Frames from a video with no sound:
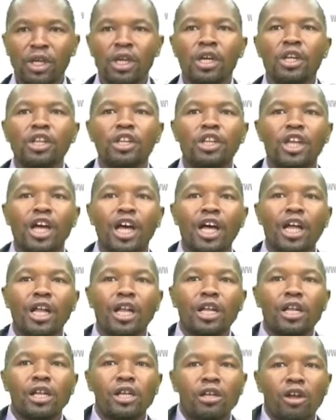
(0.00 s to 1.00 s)

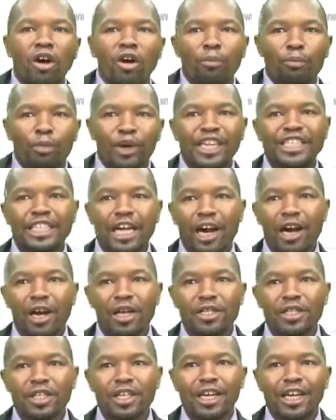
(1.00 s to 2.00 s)
The long
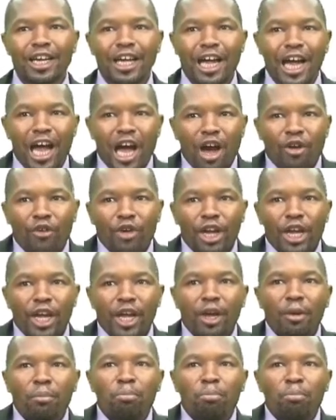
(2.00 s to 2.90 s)
petals carry